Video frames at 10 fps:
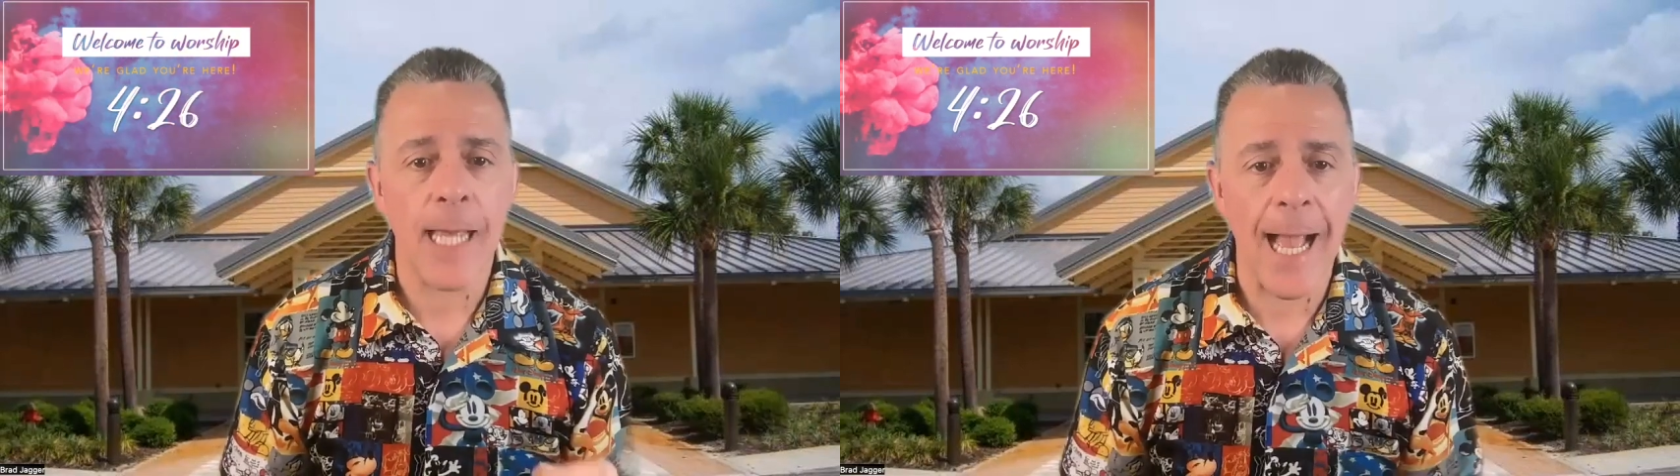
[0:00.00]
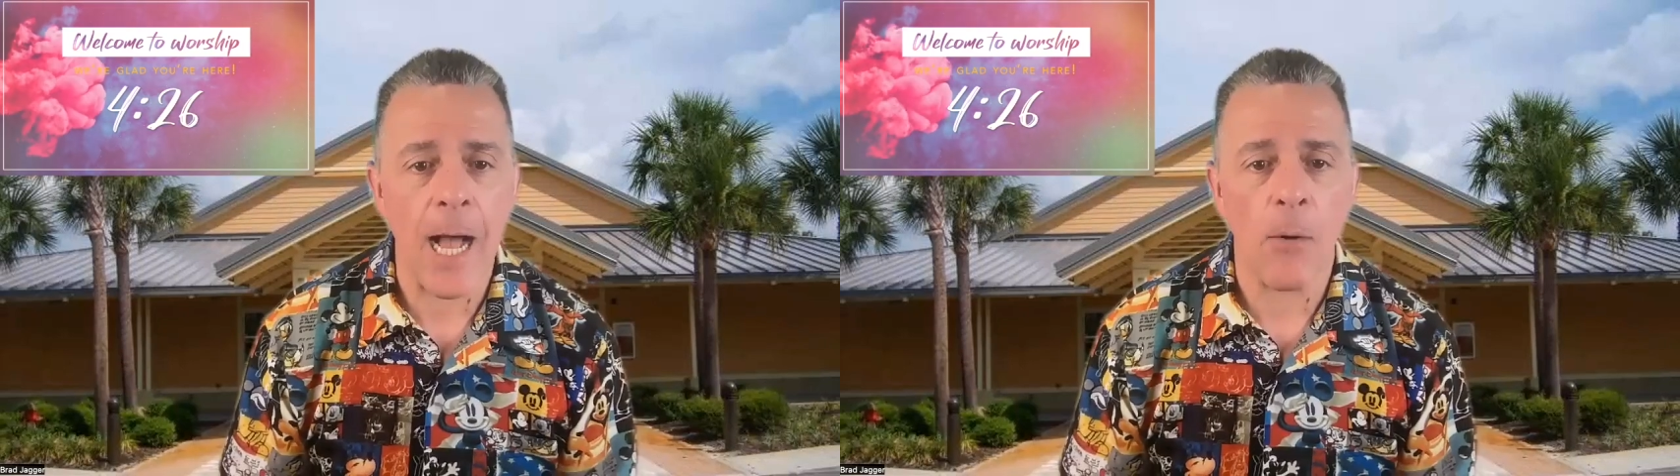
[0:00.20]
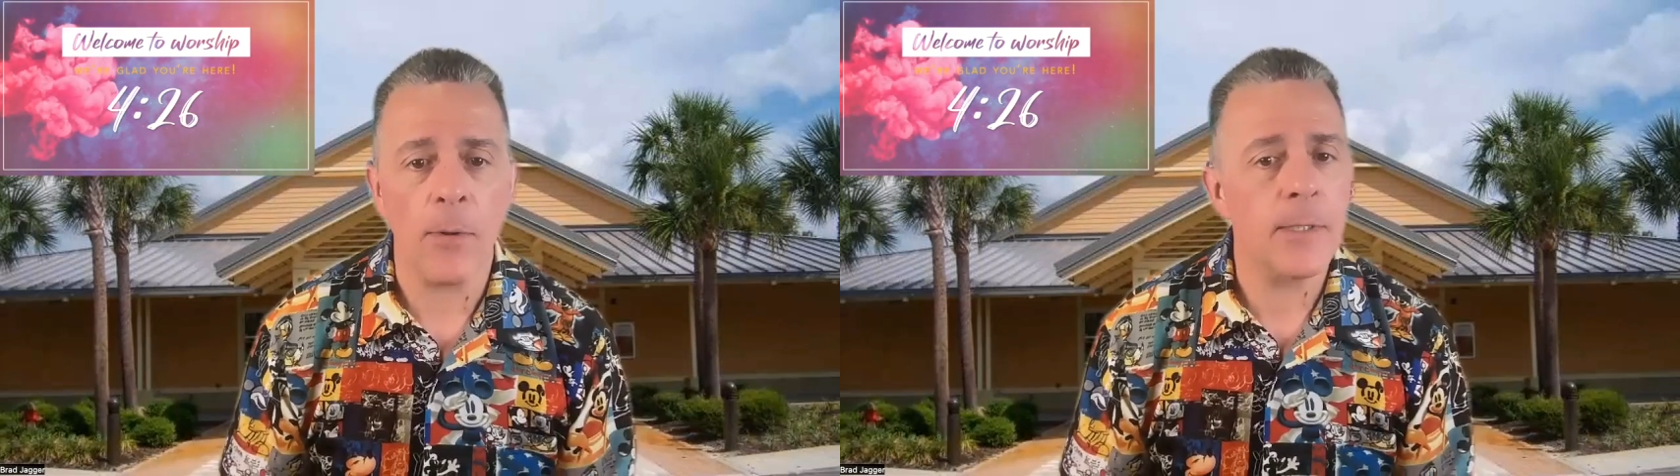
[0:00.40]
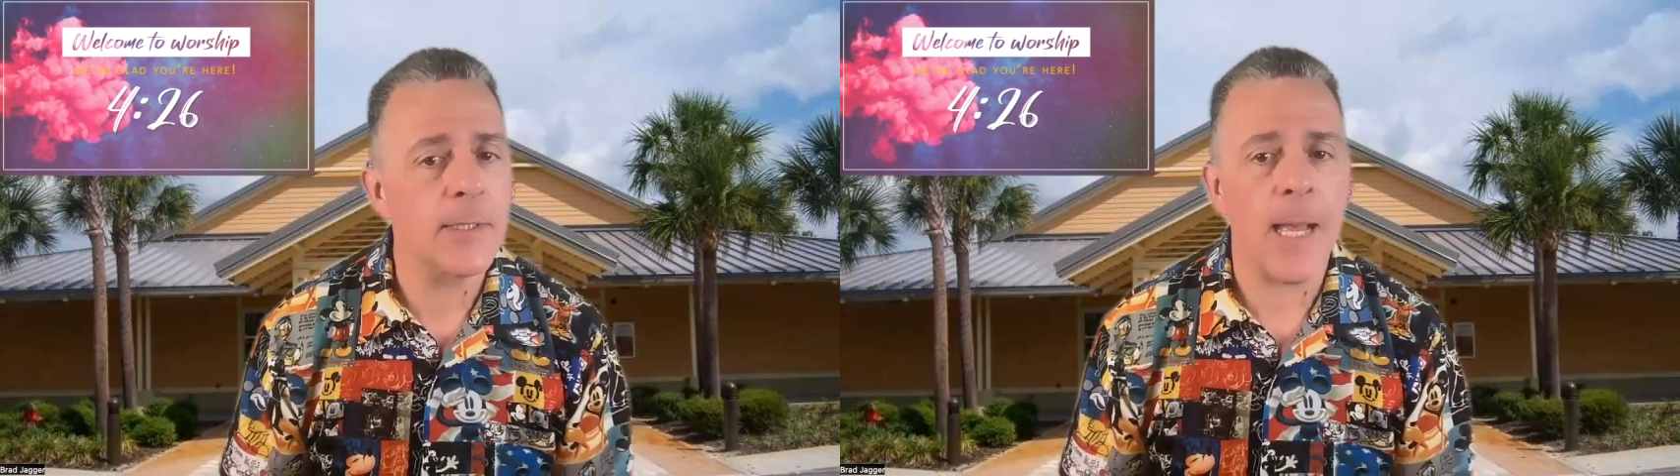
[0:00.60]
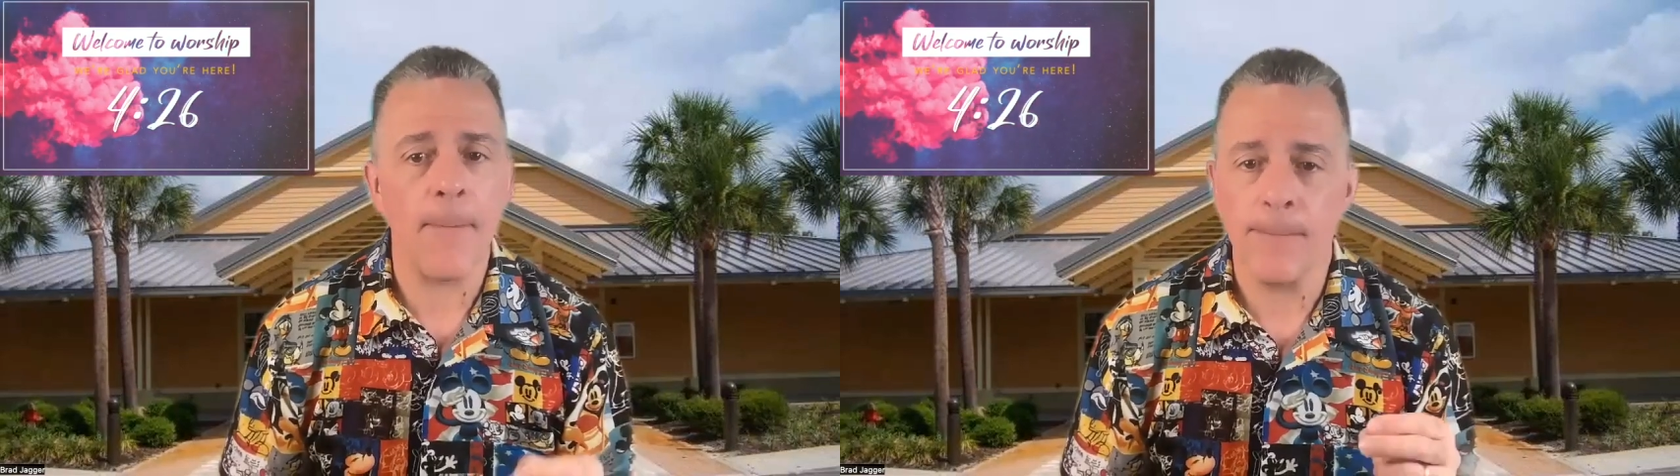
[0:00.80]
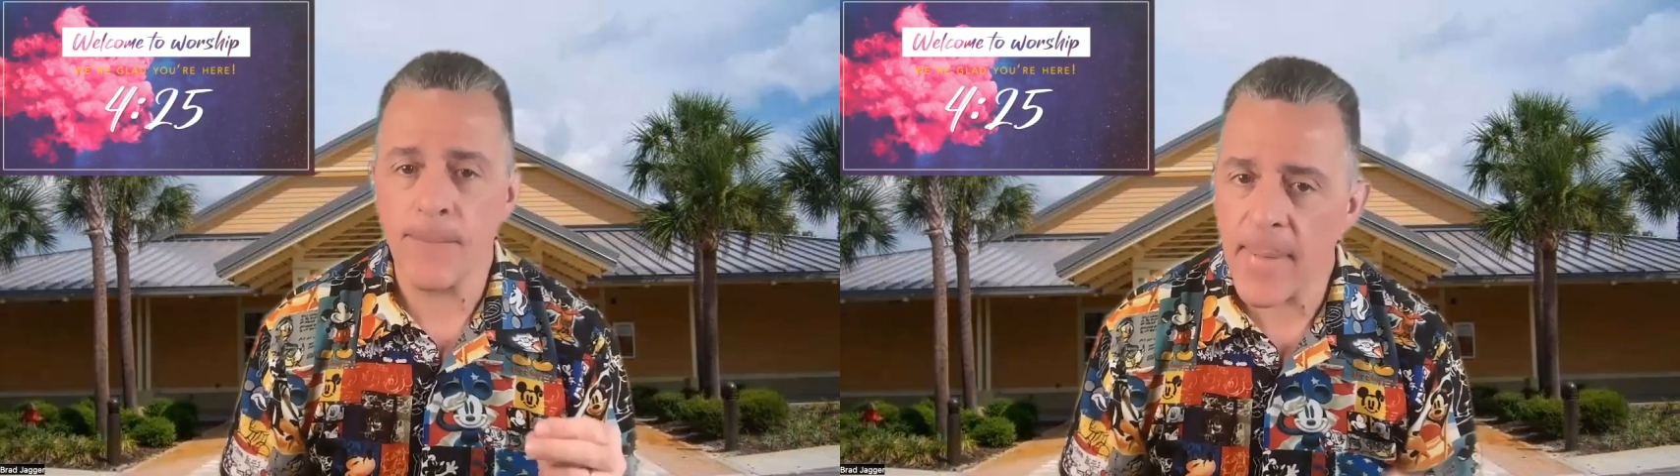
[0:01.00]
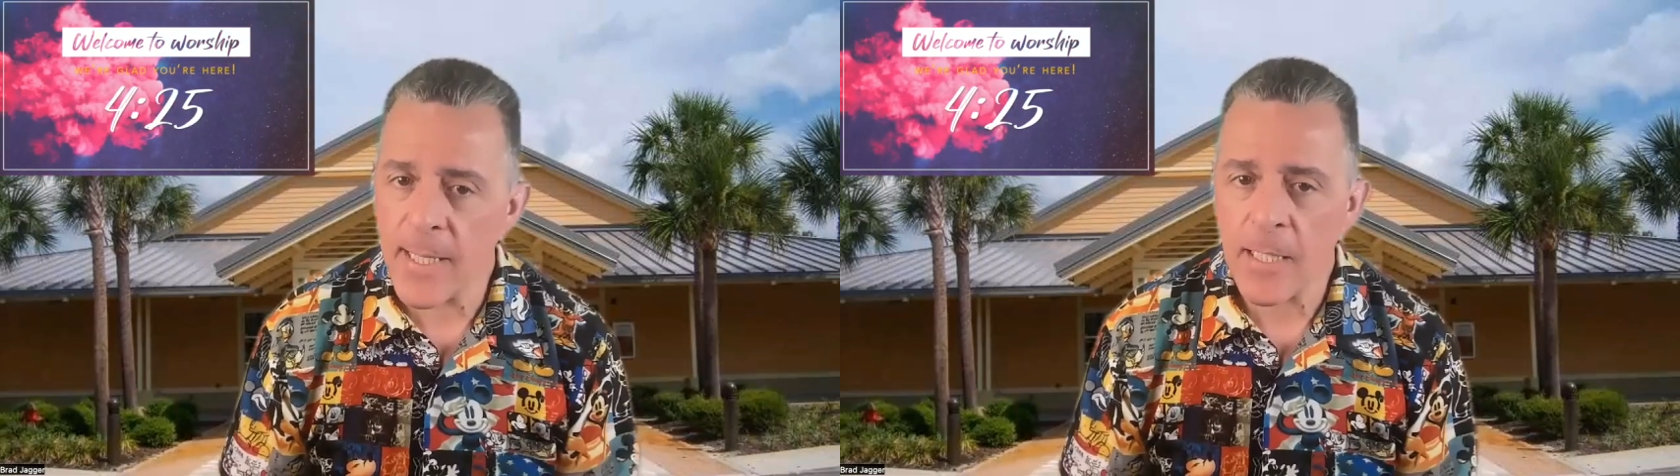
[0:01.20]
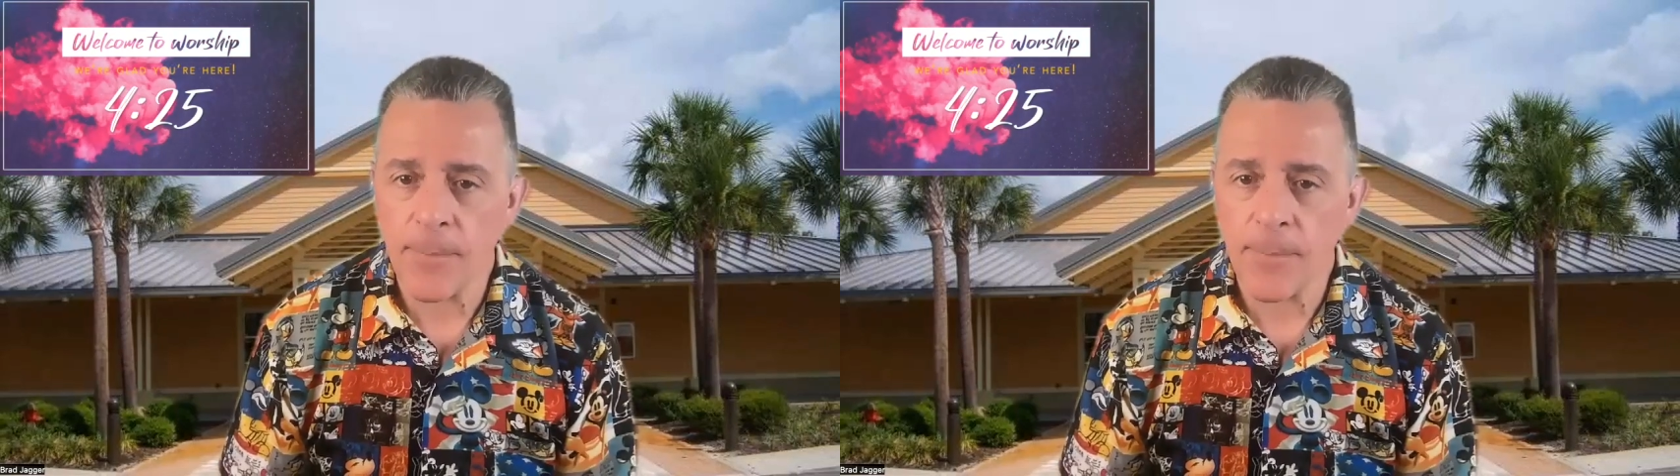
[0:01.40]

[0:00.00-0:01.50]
hours that many